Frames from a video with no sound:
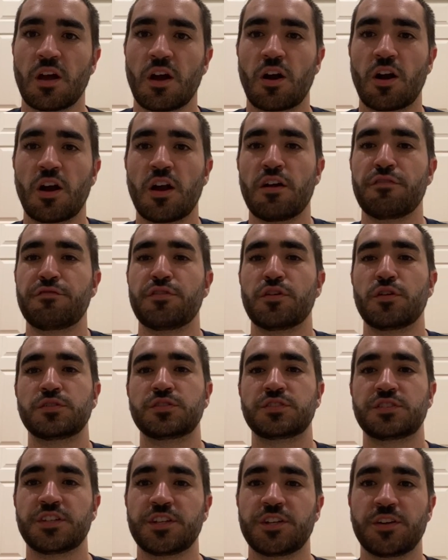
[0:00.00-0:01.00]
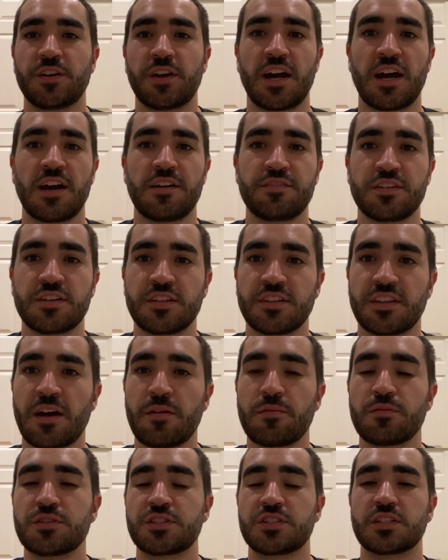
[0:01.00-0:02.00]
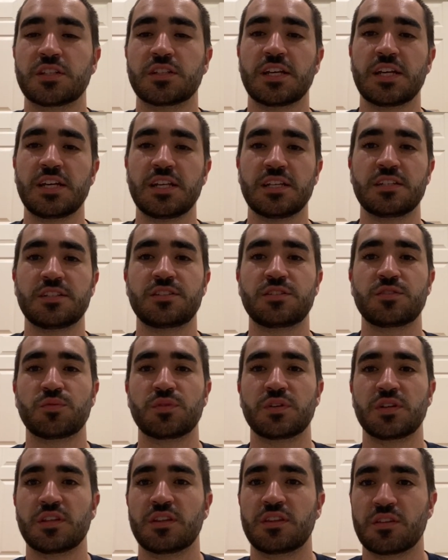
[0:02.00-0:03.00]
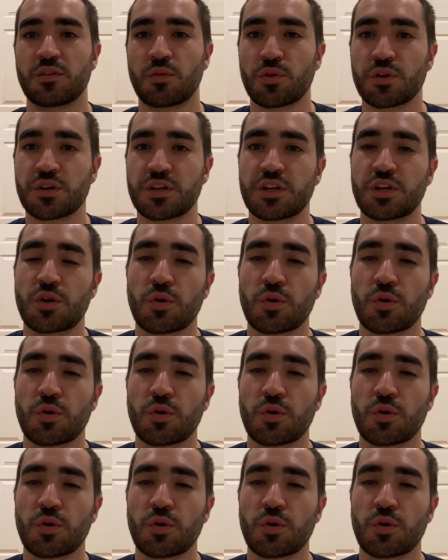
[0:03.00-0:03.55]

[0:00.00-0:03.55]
All right, folks, there you have it. That was the latest with Oregon